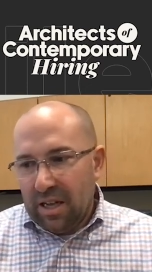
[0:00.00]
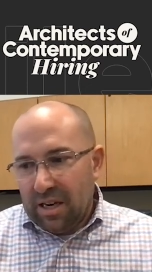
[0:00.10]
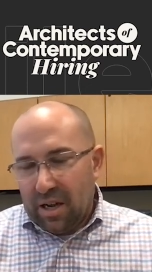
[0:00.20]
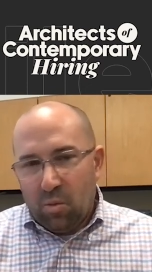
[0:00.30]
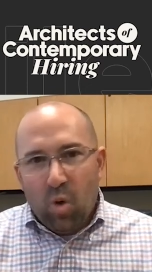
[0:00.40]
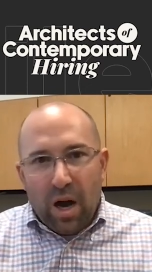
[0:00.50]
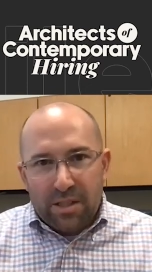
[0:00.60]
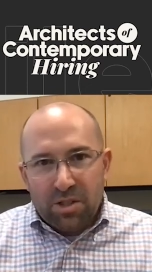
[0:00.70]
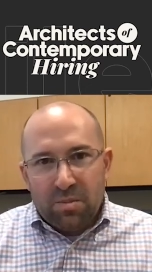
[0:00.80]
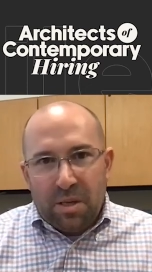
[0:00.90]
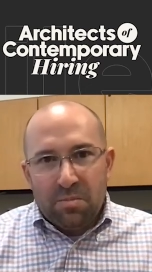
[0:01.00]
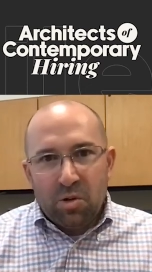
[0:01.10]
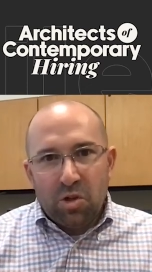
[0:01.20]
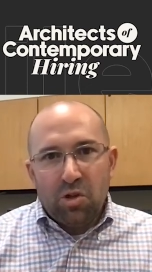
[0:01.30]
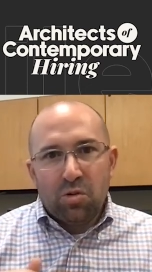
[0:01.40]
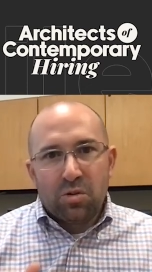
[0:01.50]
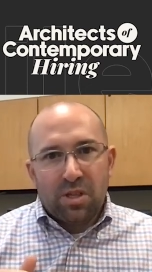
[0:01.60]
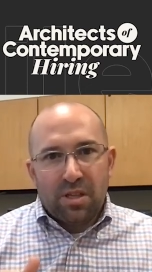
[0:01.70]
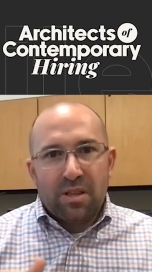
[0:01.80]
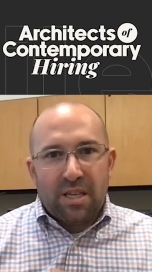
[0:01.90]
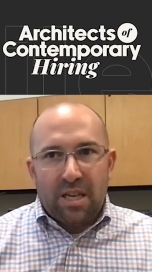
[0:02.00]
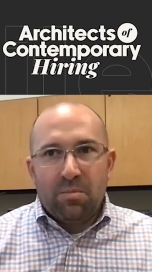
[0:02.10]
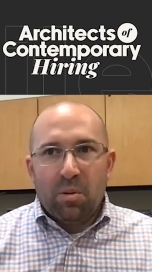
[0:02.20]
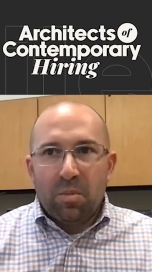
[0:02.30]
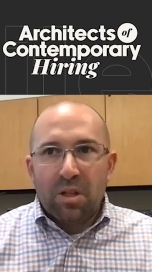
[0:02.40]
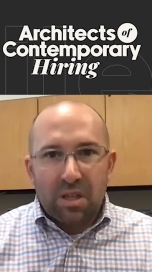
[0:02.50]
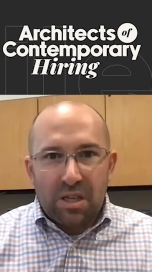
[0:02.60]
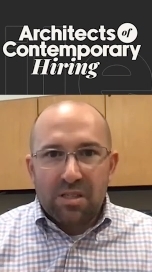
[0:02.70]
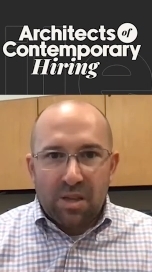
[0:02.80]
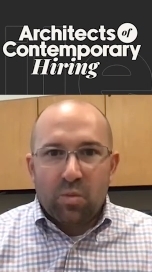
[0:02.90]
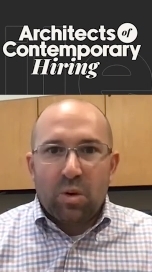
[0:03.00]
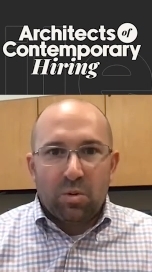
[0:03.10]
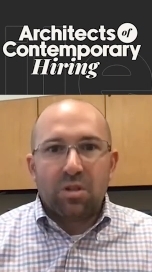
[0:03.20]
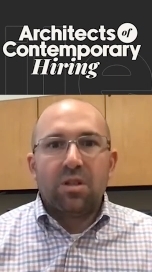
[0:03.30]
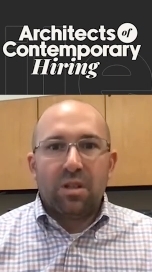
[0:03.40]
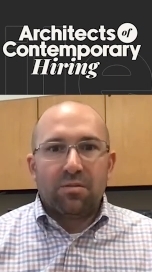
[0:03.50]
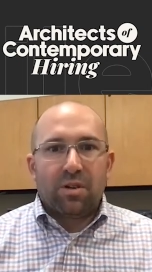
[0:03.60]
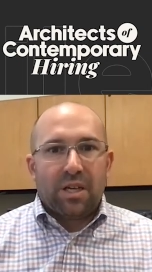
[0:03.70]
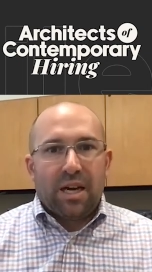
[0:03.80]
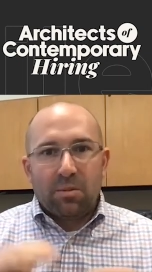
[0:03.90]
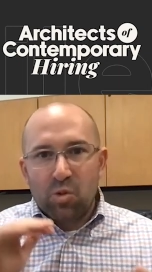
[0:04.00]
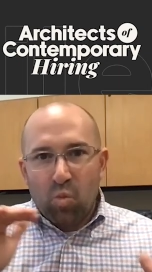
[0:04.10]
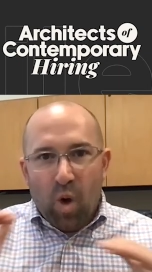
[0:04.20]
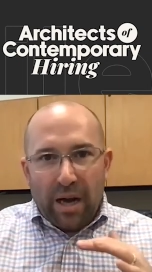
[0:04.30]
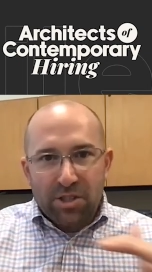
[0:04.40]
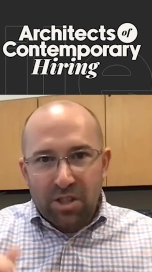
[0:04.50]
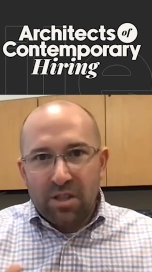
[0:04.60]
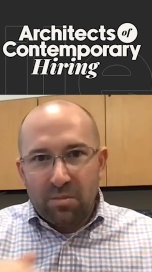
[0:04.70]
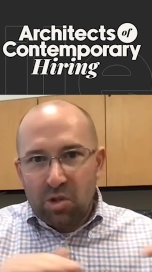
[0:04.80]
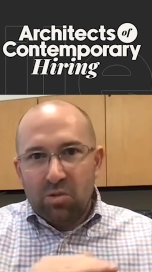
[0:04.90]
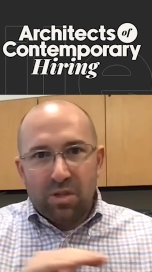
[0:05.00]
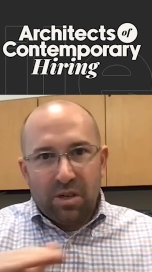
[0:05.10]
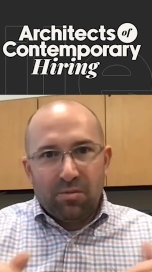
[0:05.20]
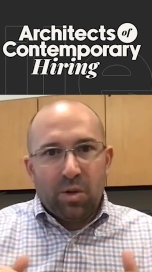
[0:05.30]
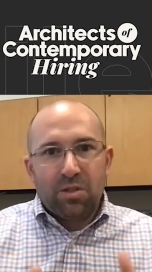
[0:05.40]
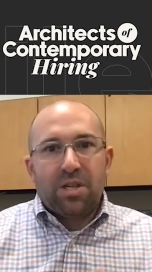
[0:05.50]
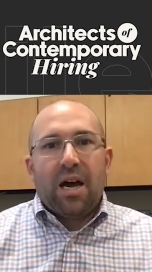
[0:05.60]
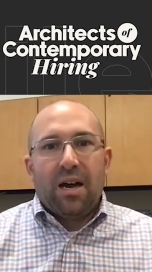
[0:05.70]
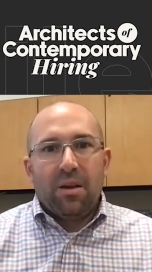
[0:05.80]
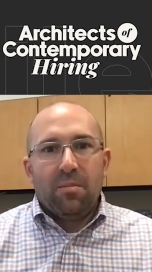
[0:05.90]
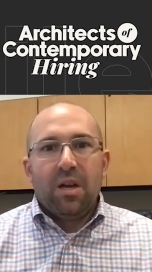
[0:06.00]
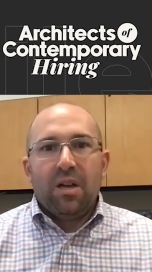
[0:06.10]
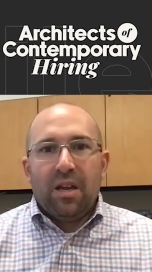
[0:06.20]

and I watched people using the capabilities that we were delivering, and I was watching them use it in real time.